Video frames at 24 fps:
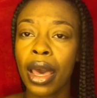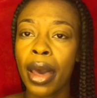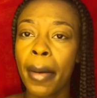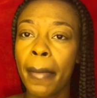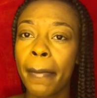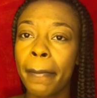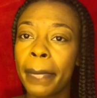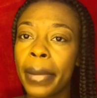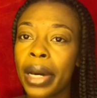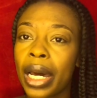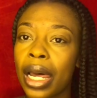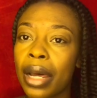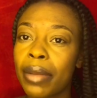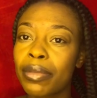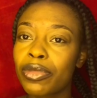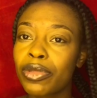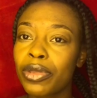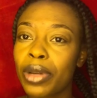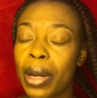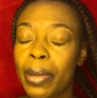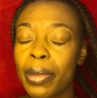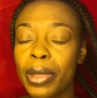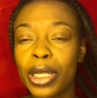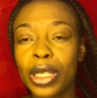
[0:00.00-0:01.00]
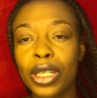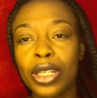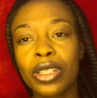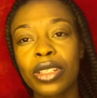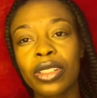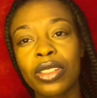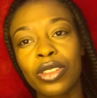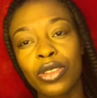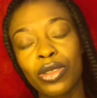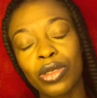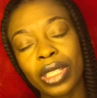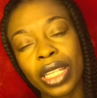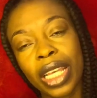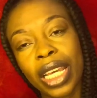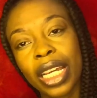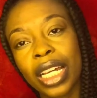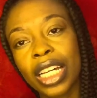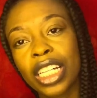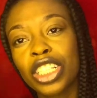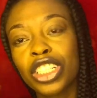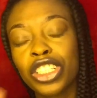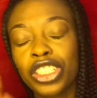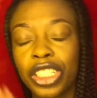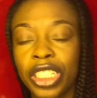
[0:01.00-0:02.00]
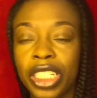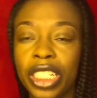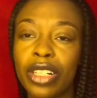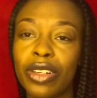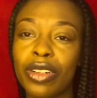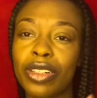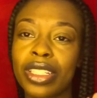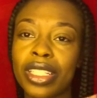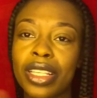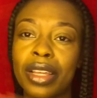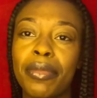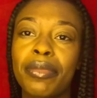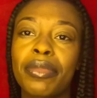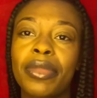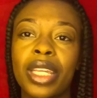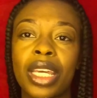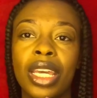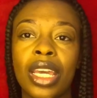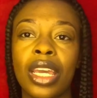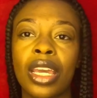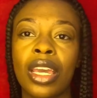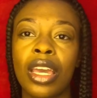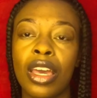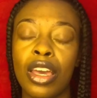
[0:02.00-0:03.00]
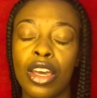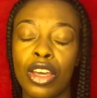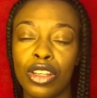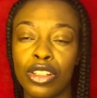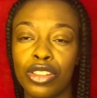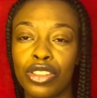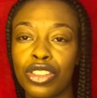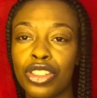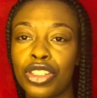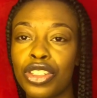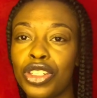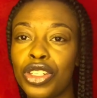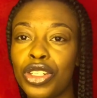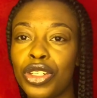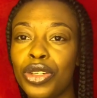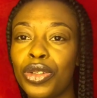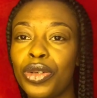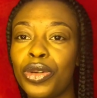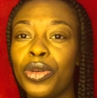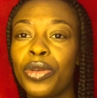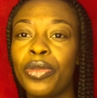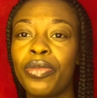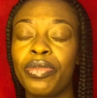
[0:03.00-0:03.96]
but I'm probably gonna use like a sheet or something to do.